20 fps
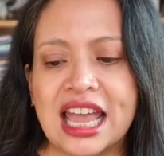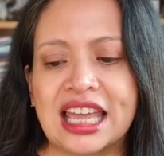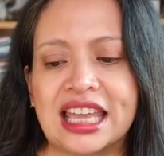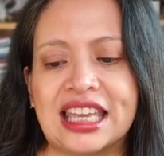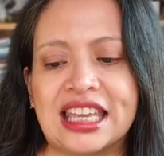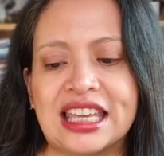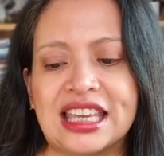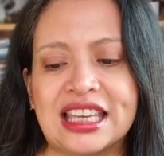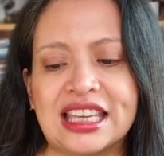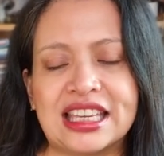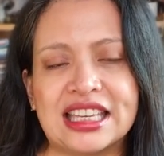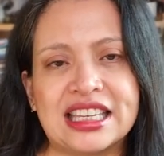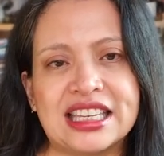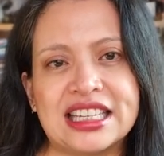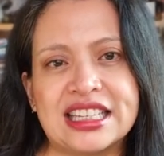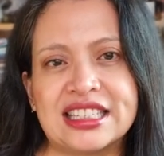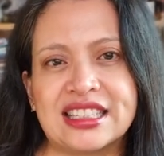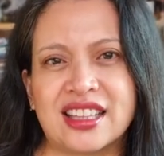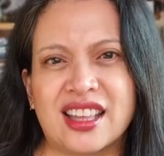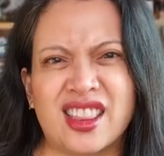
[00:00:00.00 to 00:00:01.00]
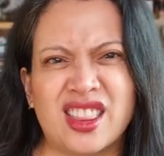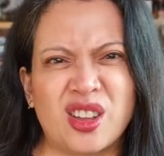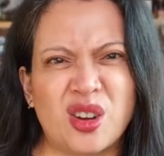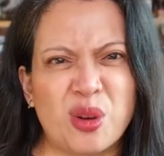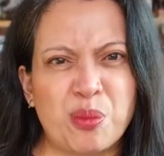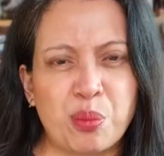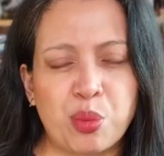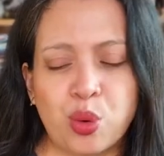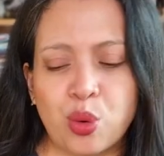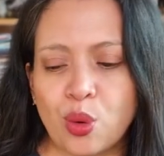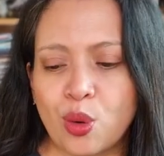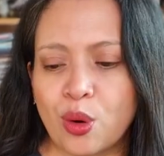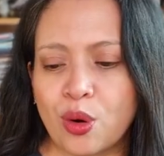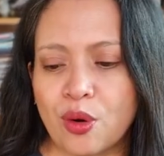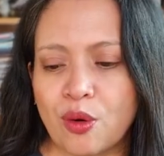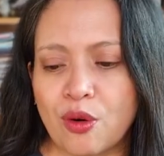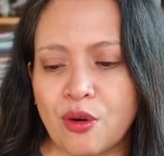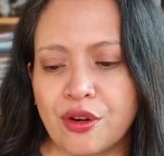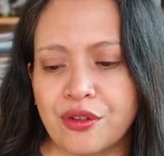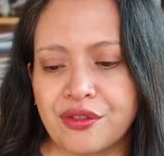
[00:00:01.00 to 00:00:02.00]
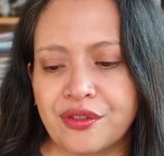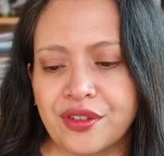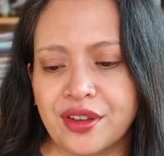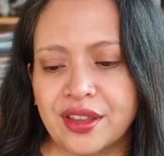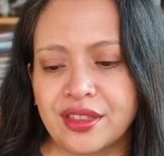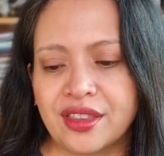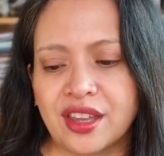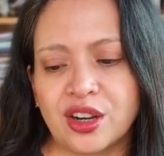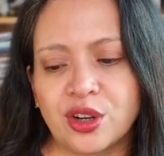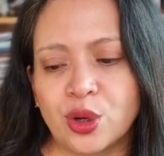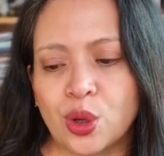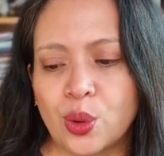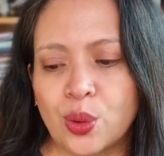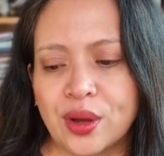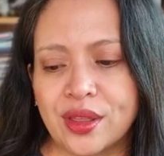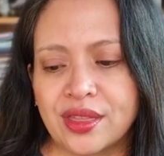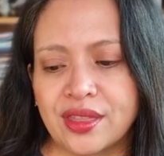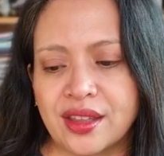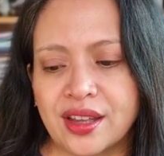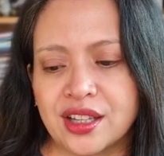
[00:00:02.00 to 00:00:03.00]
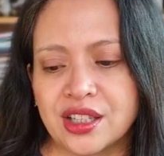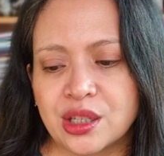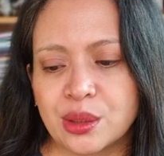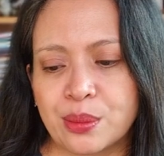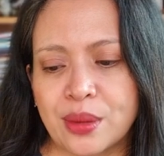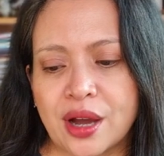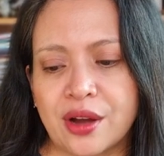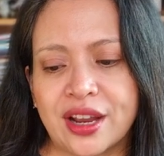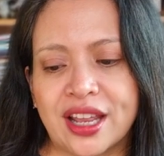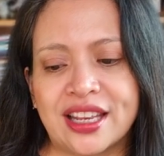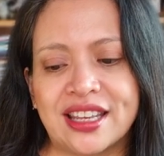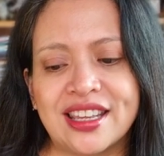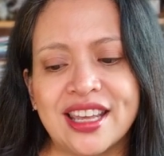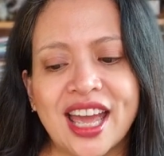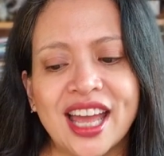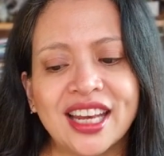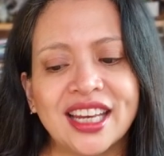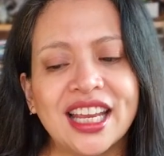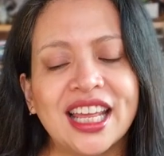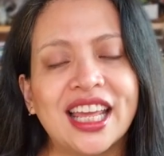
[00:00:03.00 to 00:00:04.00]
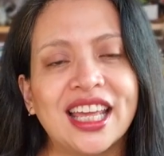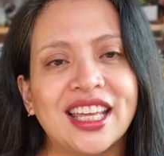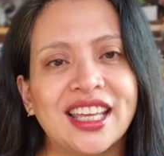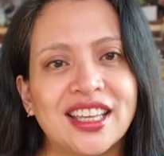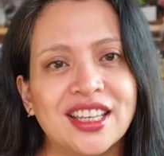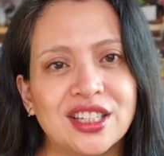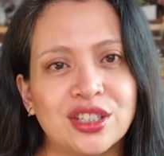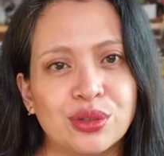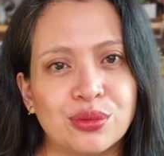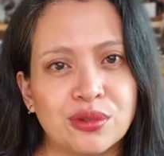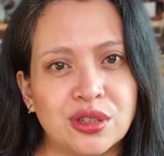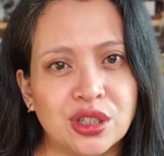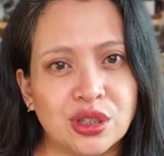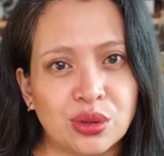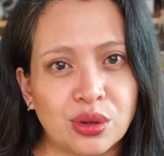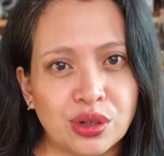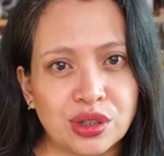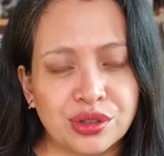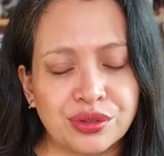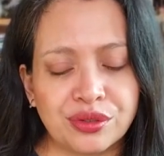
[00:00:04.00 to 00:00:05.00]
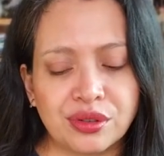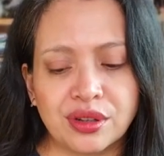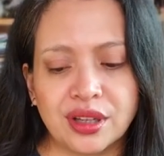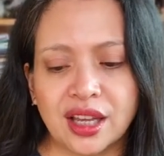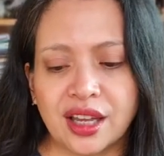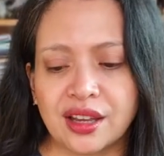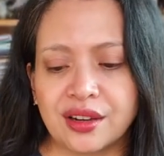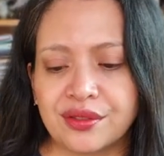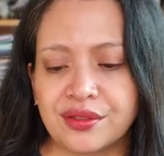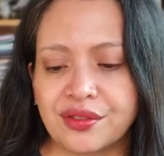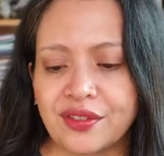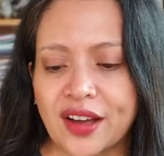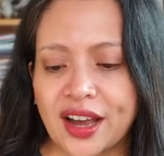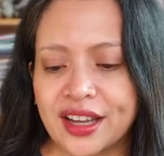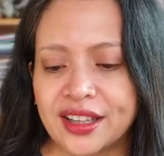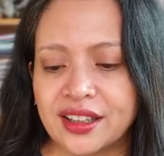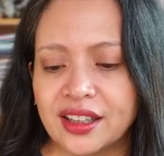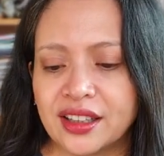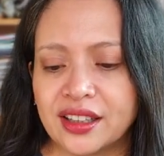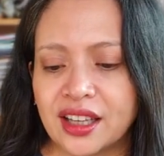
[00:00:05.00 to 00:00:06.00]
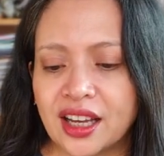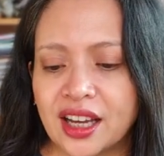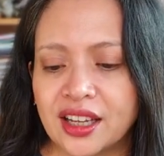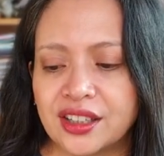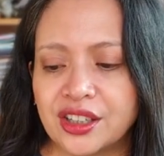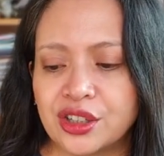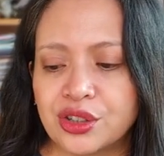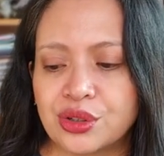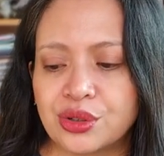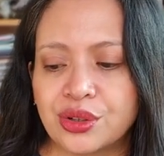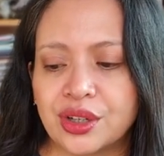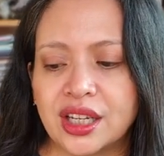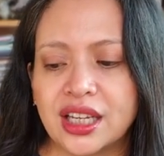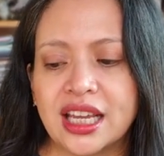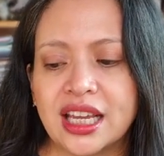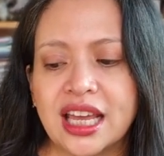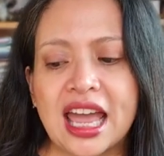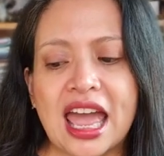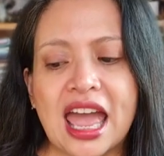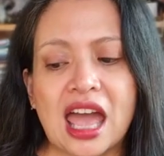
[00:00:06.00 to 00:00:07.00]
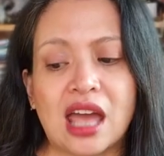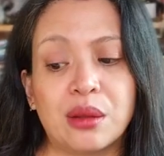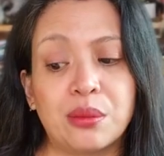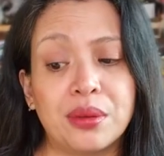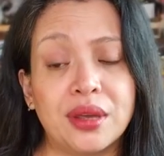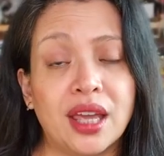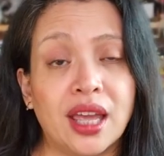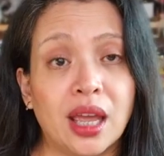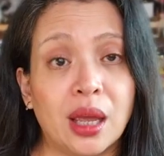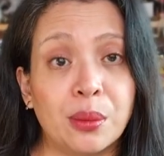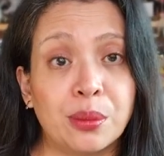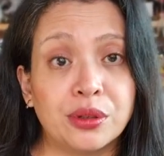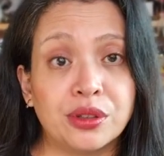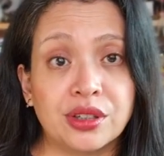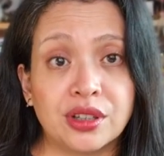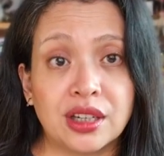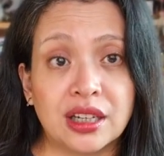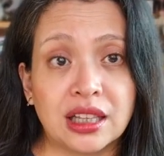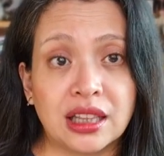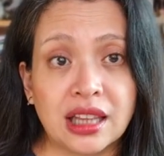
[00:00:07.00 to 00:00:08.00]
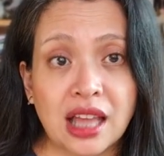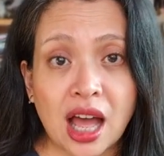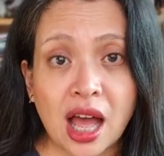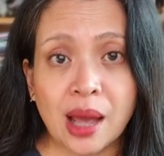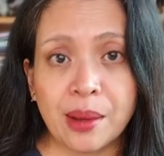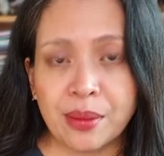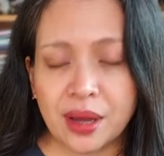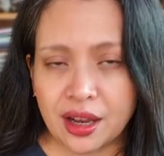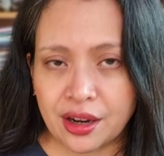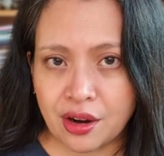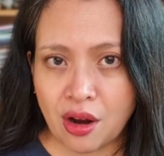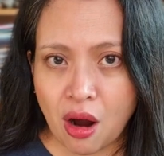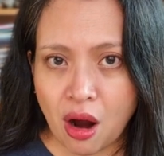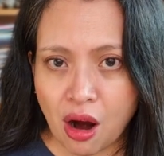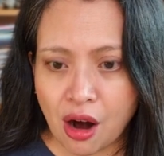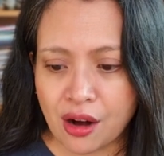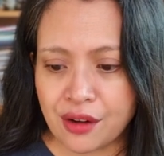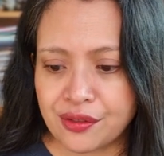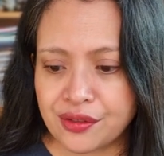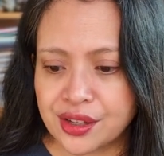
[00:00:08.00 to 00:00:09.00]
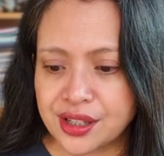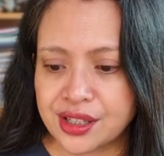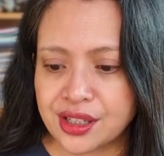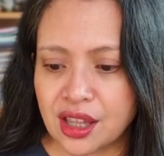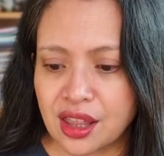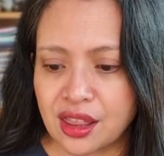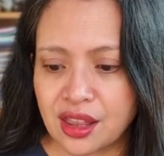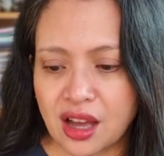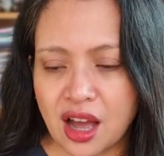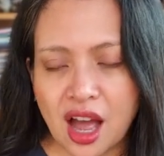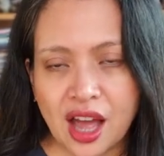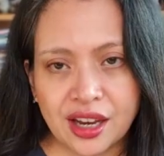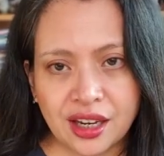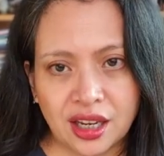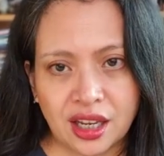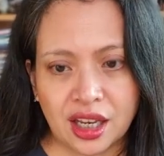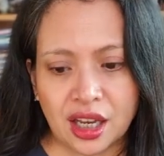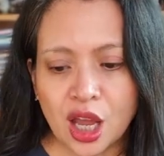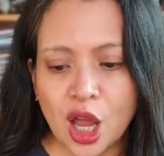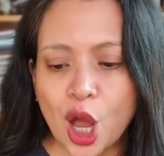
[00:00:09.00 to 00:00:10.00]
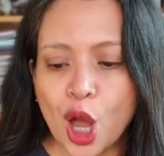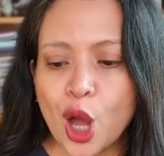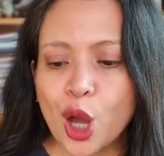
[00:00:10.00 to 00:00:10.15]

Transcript: He is the poor orphan that no one thinks about, and yet he is resourceful in finding the honey tree and being able to climb and harvest the honey.